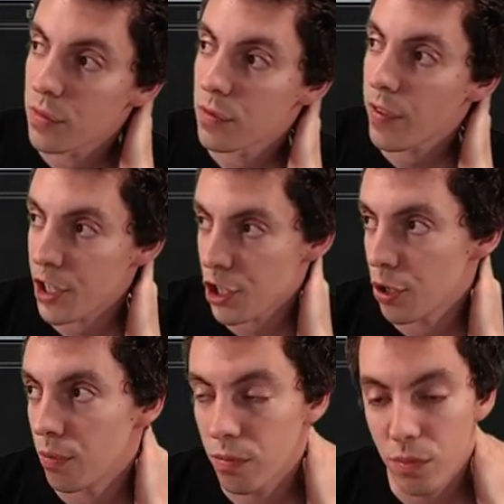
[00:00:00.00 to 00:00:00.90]
if I
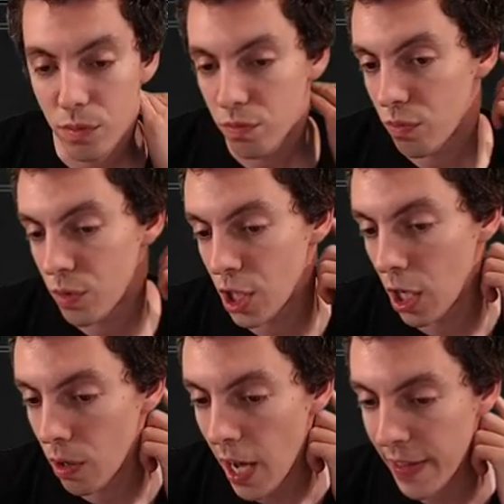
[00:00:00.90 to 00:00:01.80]
shoot you
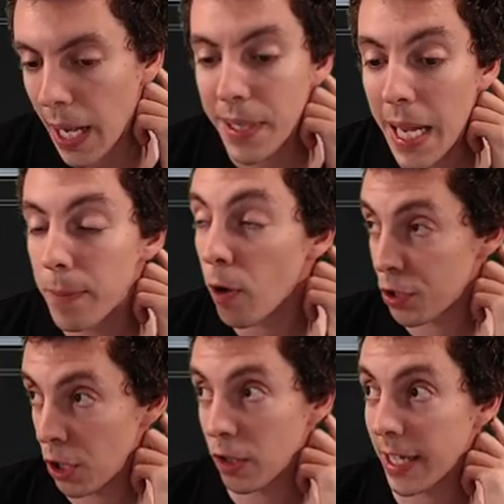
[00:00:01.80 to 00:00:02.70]
know, I think I'm capable of
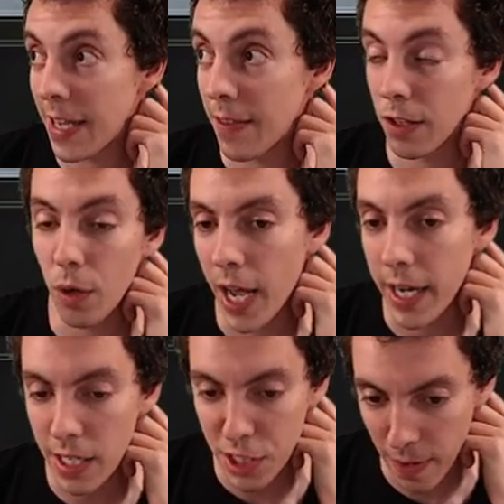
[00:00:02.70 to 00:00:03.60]
shooting like in the low
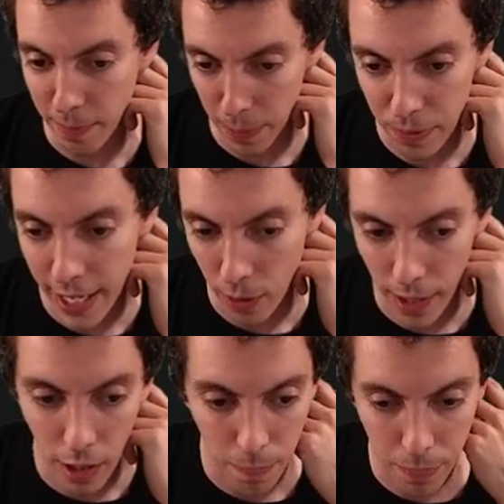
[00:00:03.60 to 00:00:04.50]
90s if I'm like playing
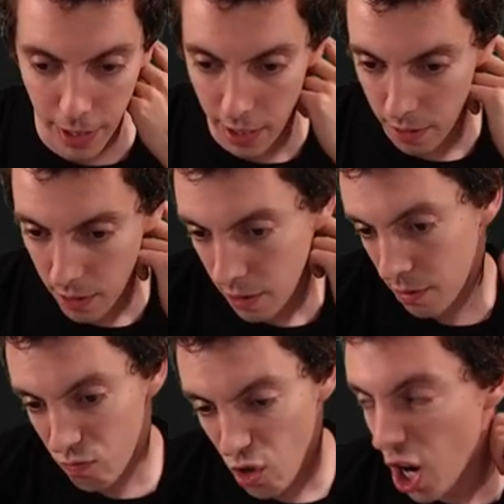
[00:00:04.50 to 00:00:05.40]
well, but
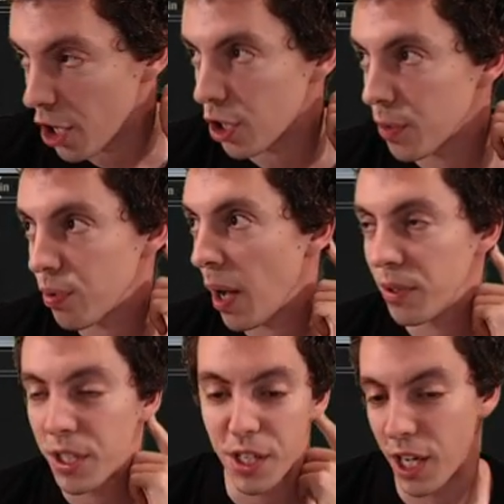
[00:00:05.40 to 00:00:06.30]
100
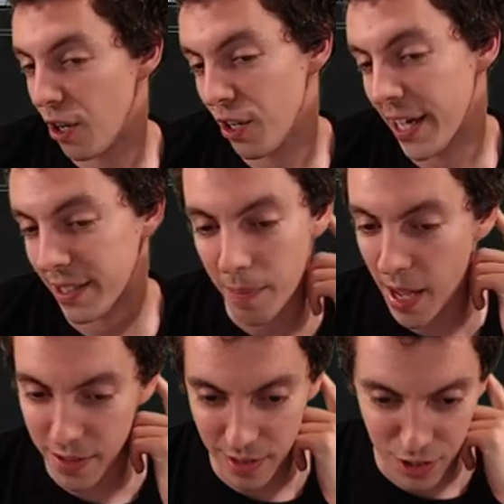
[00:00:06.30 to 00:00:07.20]
probably, you know, like I'm
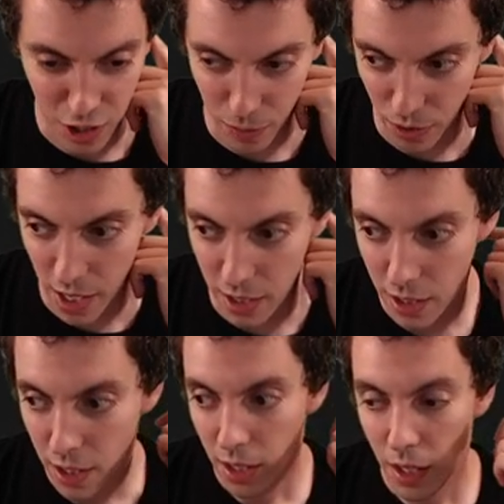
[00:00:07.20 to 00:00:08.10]
not not super great.
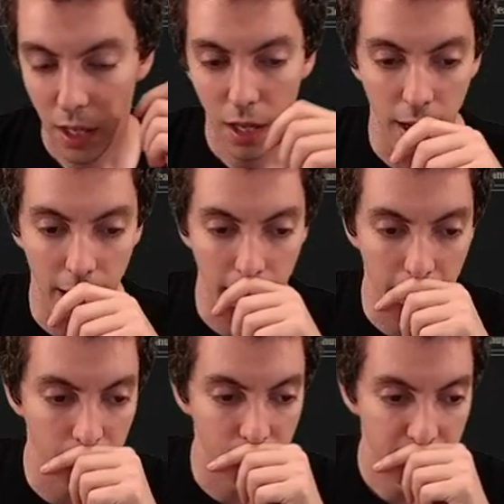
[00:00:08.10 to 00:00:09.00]

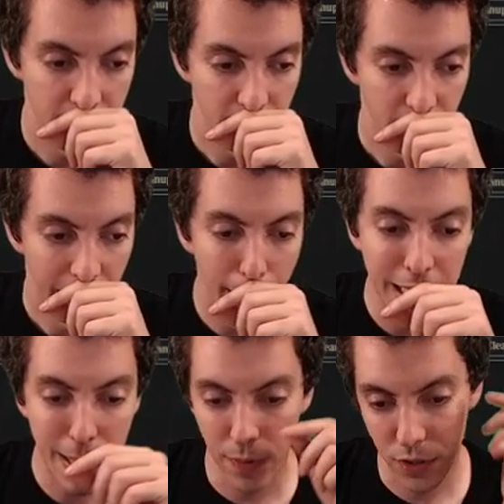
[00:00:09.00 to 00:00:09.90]
Um, I'm gonna
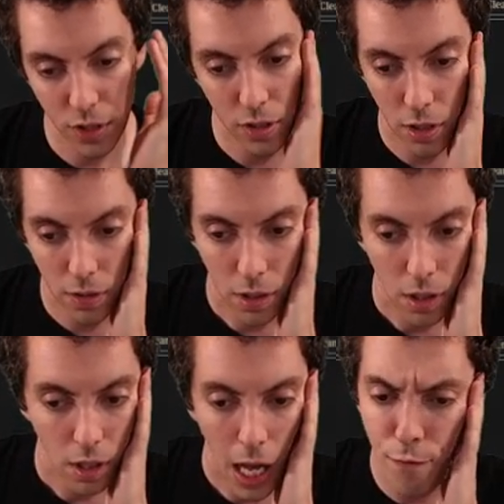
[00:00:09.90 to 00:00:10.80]
keep this.
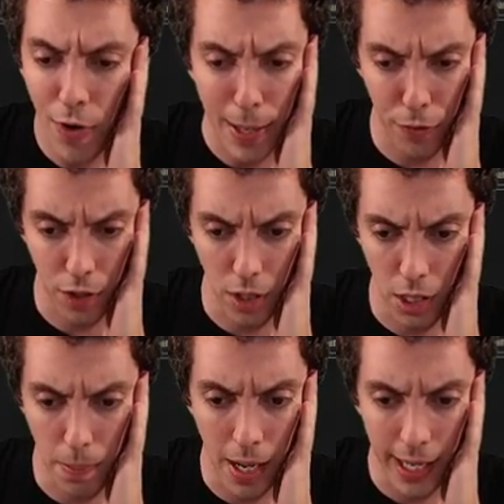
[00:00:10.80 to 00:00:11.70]
I'm fine with the
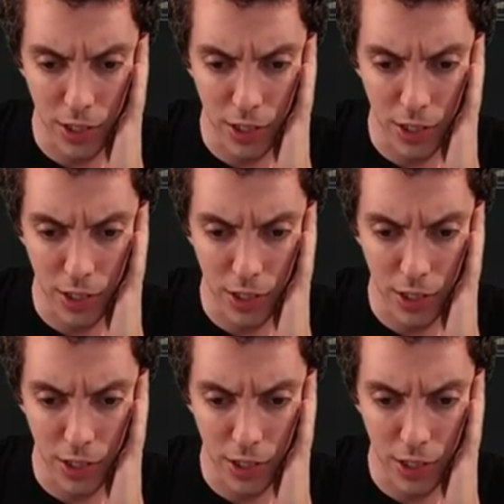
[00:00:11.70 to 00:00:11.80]
the Mine